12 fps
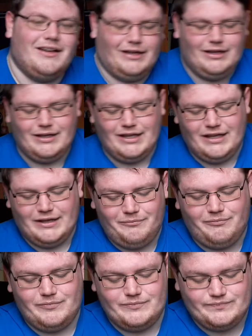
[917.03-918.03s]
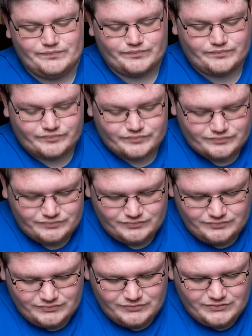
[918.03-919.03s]
Um,
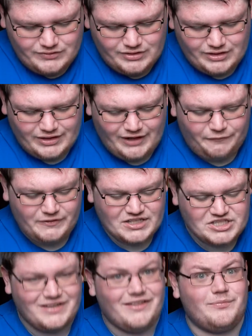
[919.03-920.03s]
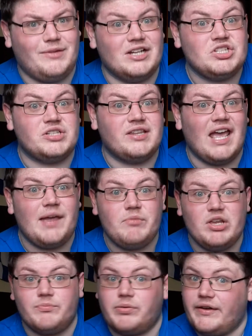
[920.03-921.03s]
and yeah, finishing this match,
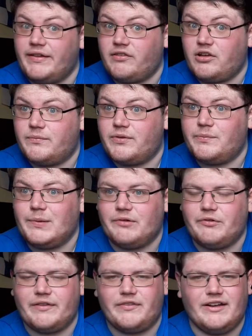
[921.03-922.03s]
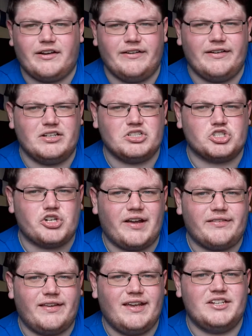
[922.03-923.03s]
Damien Priest comes up at ringside, kind of
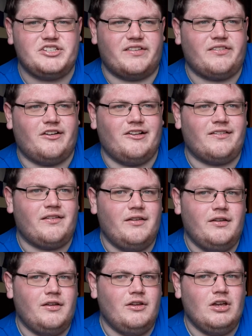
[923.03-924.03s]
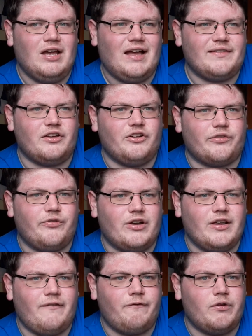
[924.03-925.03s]
distracts AJ Styles as he goes for
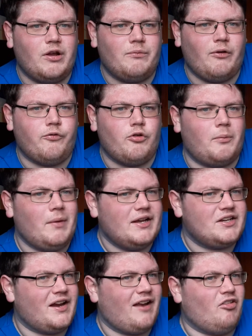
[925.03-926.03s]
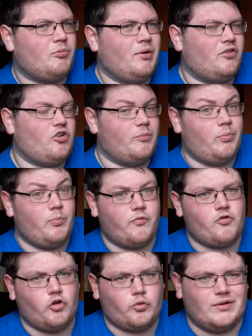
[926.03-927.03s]
the phenomenal forearm. AJ then springs up, of
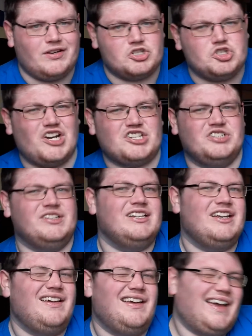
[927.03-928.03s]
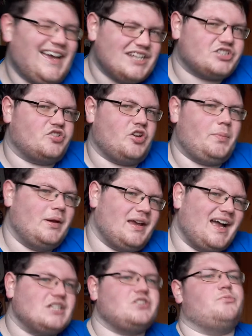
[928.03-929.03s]
course, with distraction edges up,
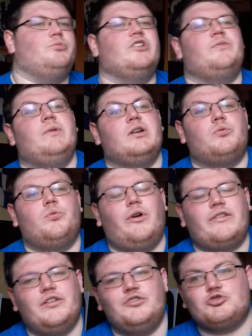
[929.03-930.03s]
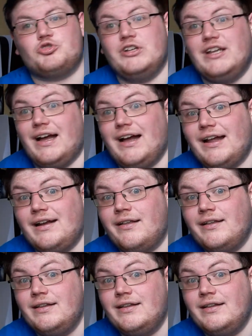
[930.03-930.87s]
catches him with a spear, one, two, three, and